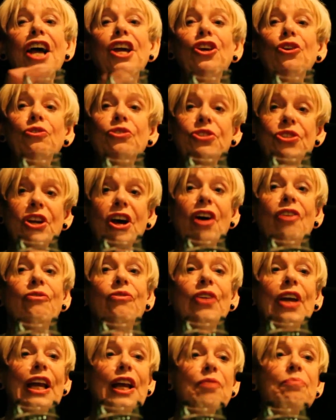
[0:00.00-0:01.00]
you'll
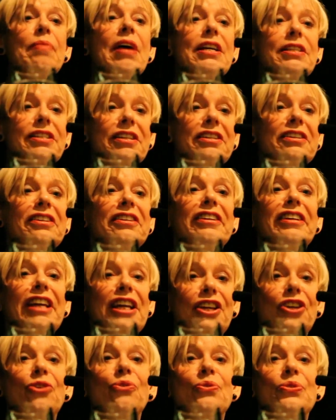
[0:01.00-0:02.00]
start feeling better
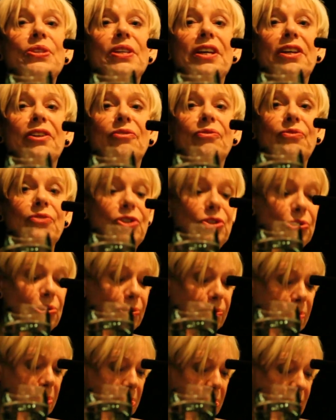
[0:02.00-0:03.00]
in yourself
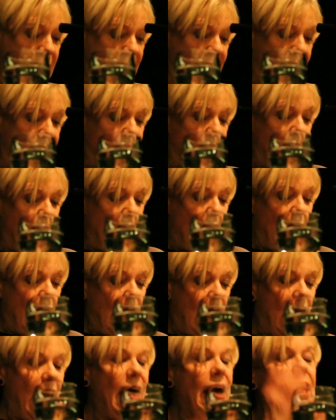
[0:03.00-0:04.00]
too.
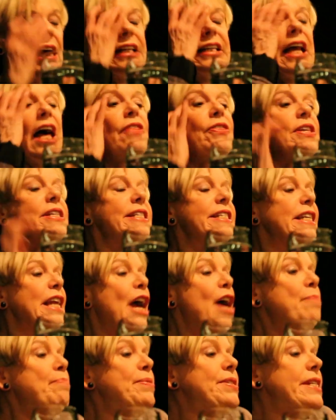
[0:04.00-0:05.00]
Another
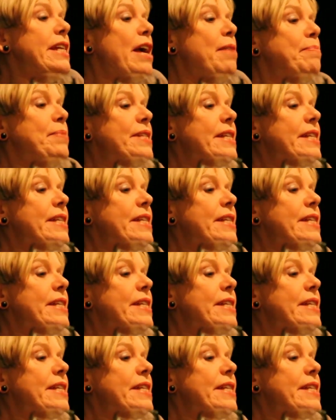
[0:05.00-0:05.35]
step, step